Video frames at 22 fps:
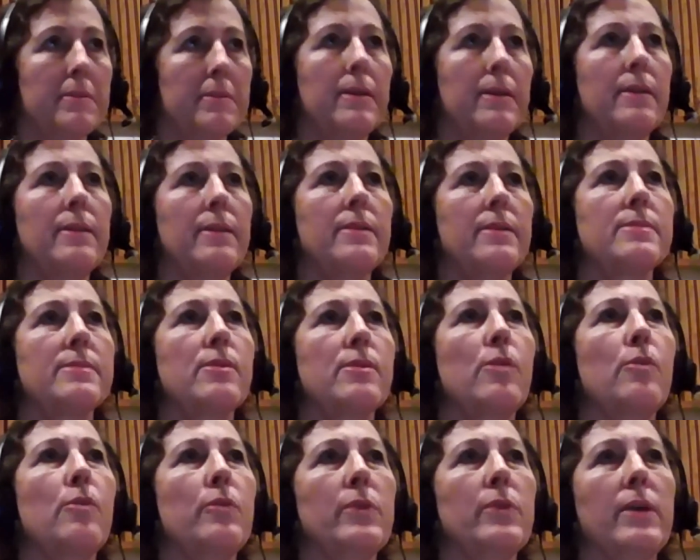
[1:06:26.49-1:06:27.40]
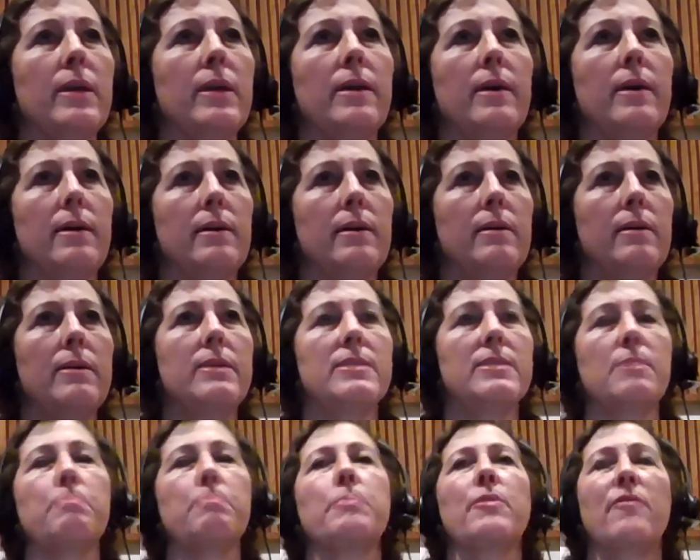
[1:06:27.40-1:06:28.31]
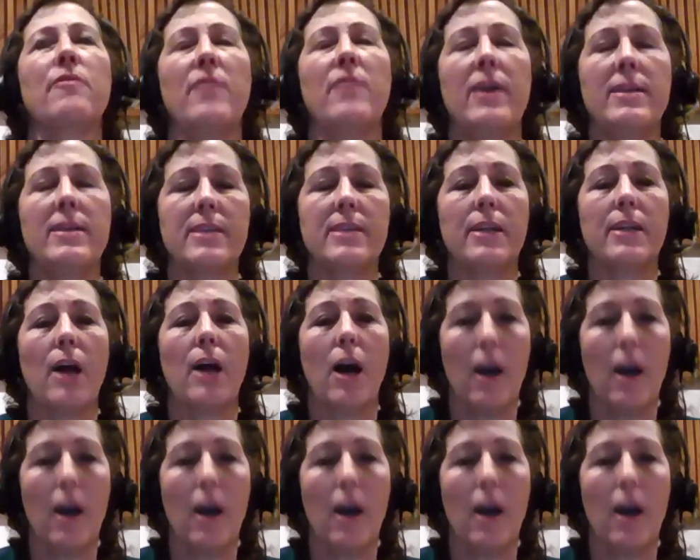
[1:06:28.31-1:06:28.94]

it provides an